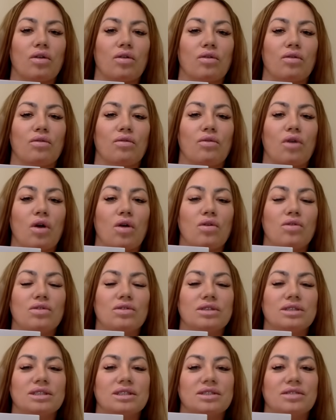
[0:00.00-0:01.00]

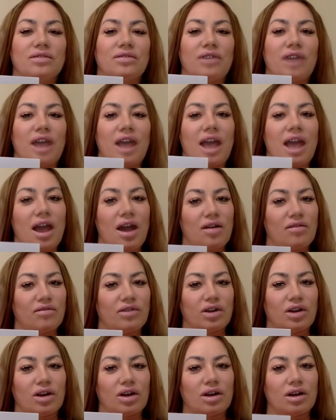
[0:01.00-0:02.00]
Rose
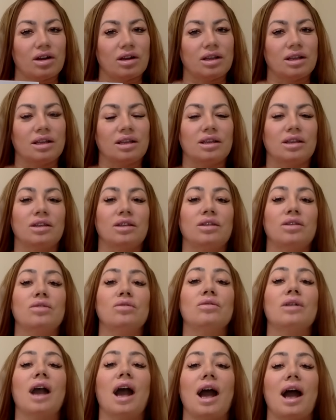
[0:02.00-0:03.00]
Forever.
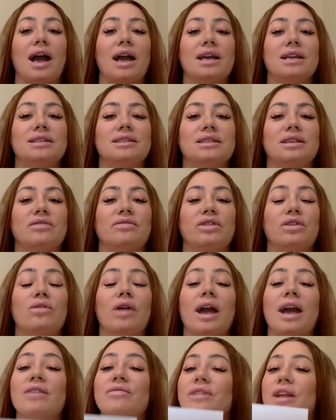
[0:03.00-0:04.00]
You guys, if you
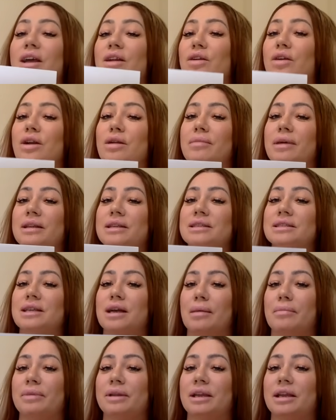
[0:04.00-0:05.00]
have not heard about this
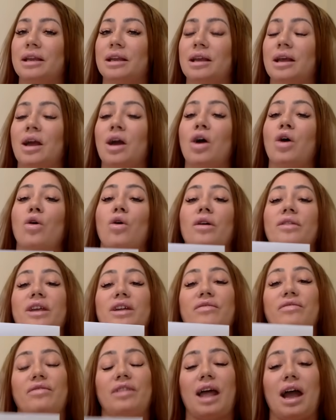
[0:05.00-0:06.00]
company or their
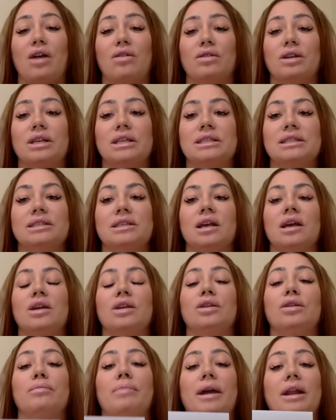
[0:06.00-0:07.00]
flowers,
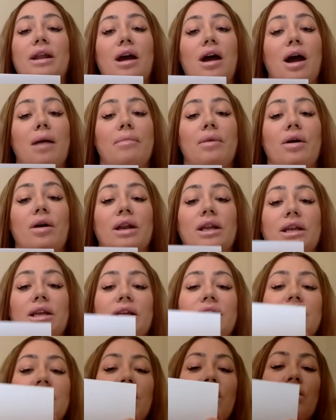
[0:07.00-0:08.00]
you better hop on
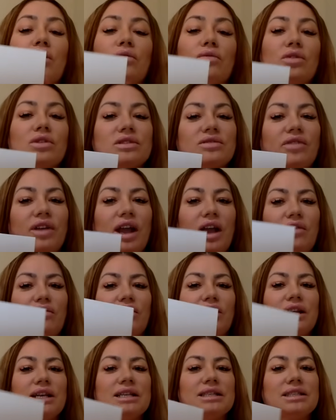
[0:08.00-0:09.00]
it. Rose
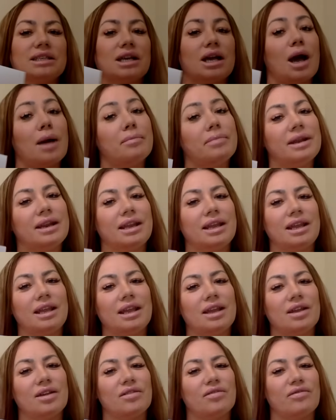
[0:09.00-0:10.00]
Forever is a
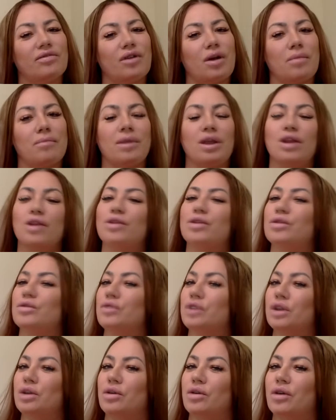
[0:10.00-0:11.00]
company from New
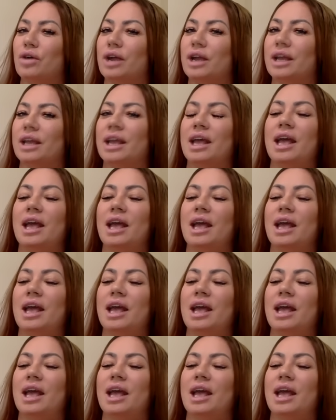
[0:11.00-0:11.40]
York,